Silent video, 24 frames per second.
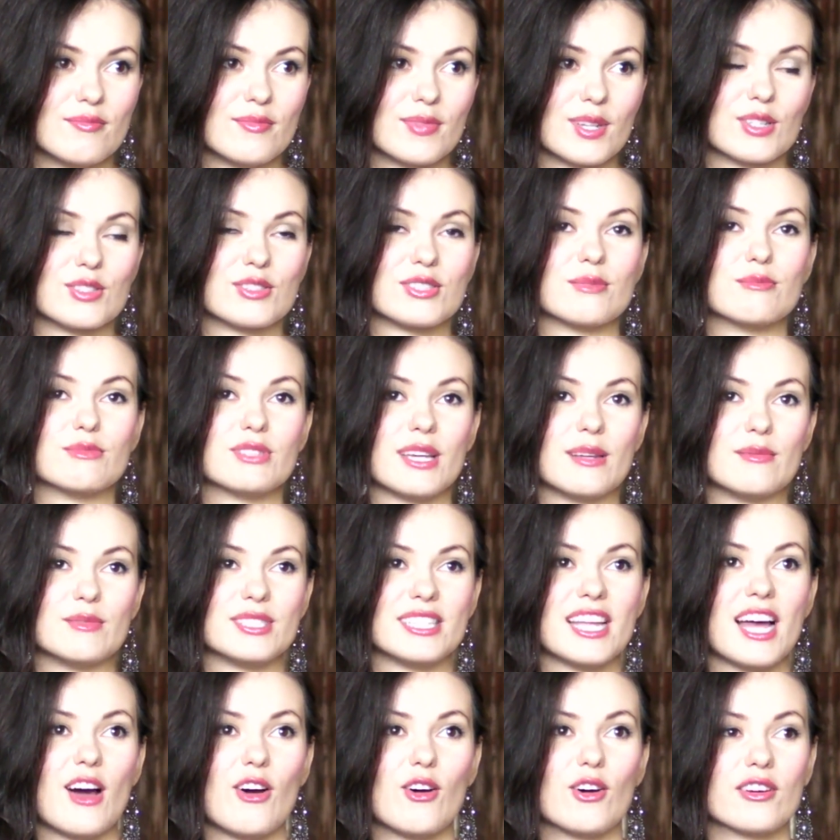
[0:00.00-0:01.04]
Because sometimes
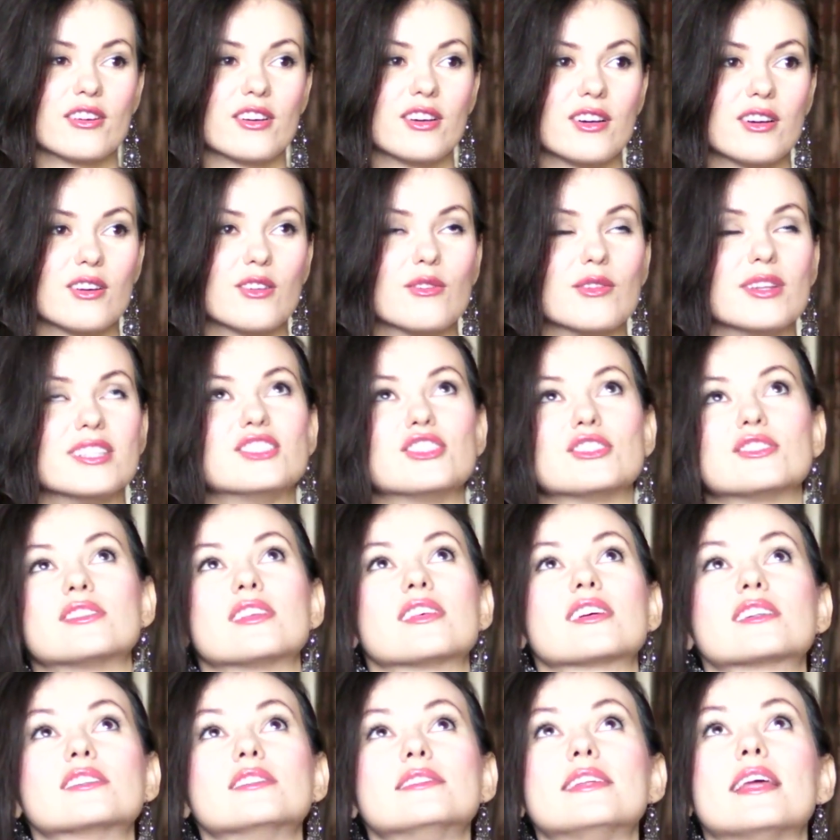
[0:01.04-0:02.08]
now I go and just
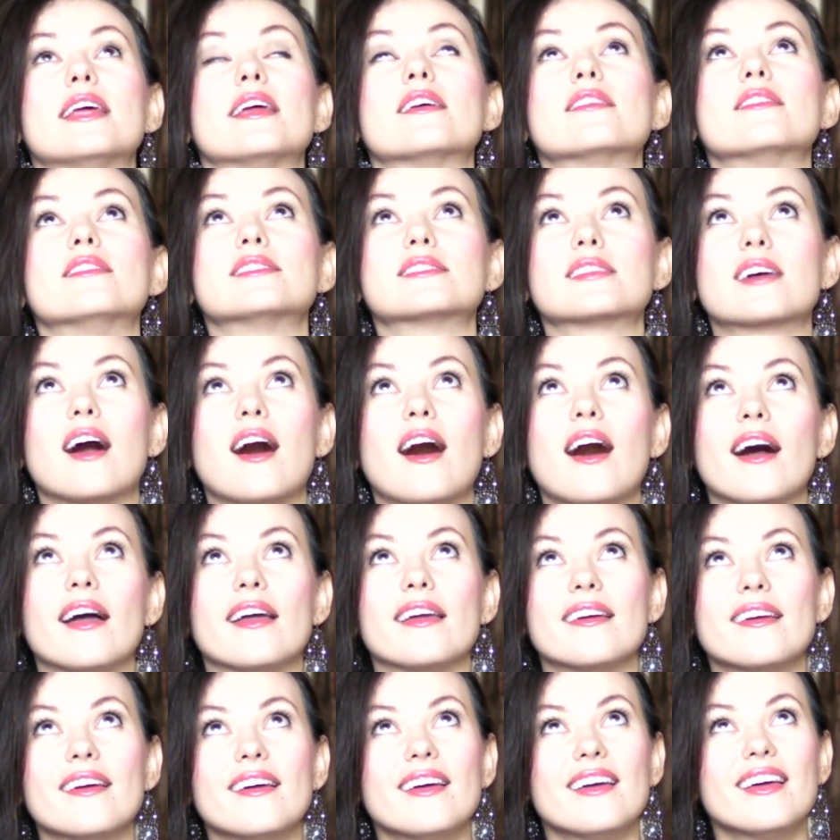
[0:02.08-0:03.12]
like stare at the
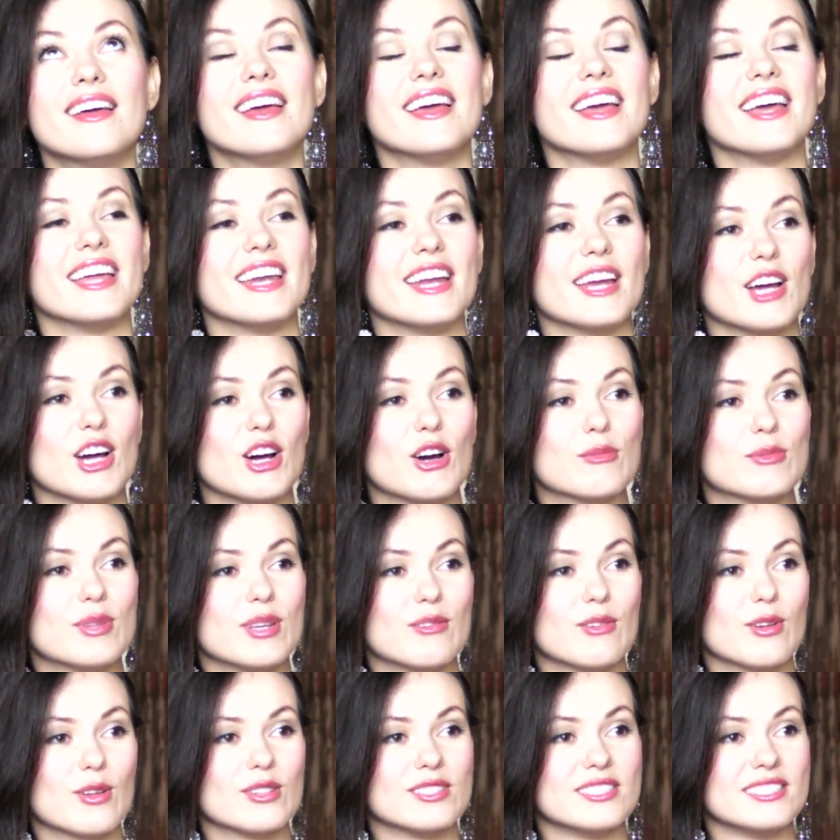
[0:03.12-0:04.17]
sky, and I hope
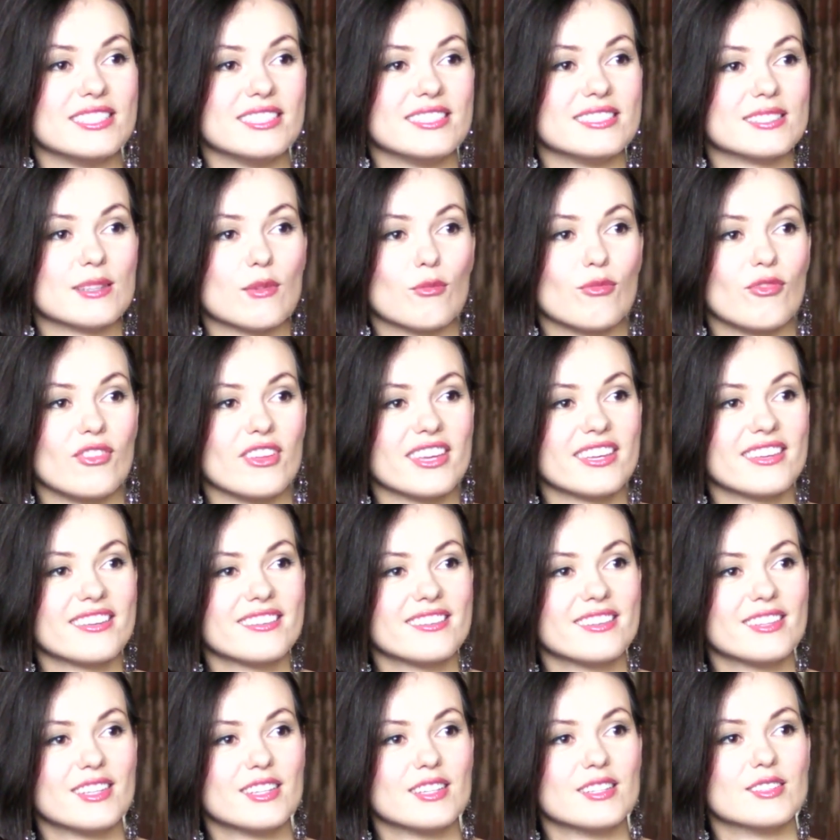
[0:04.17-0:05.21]
that we'll see something.
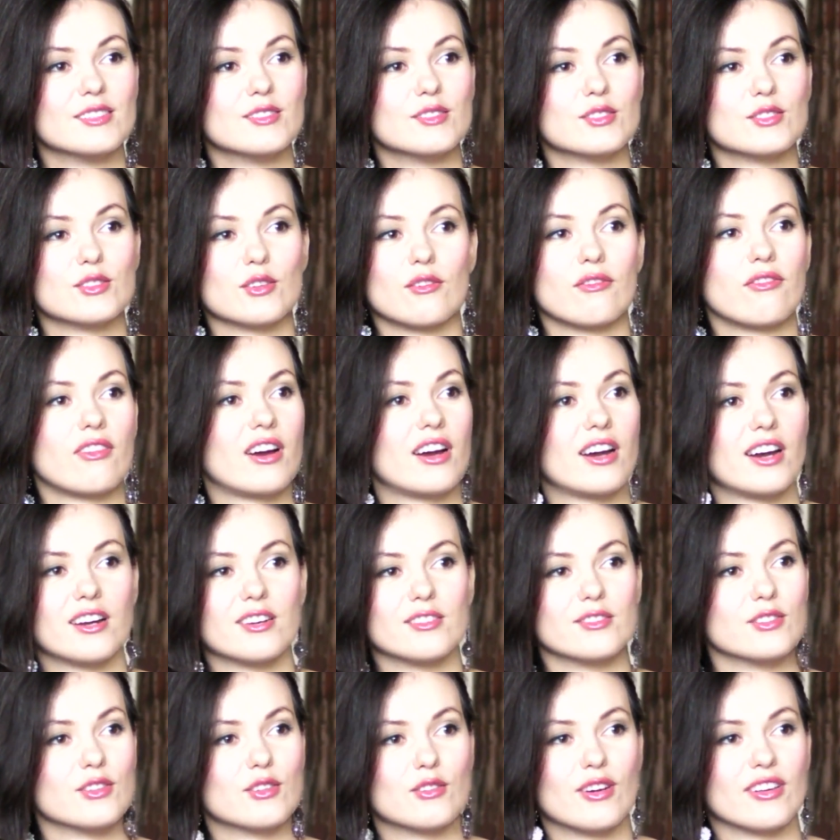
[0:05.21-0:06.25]
So
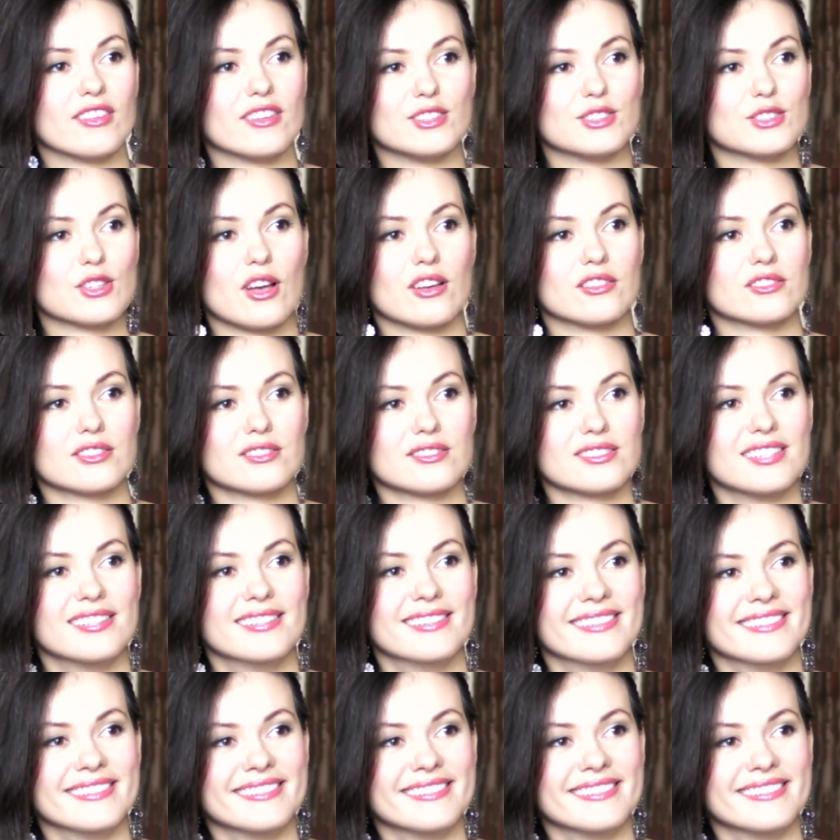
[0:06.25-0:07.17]
far, no other saucers.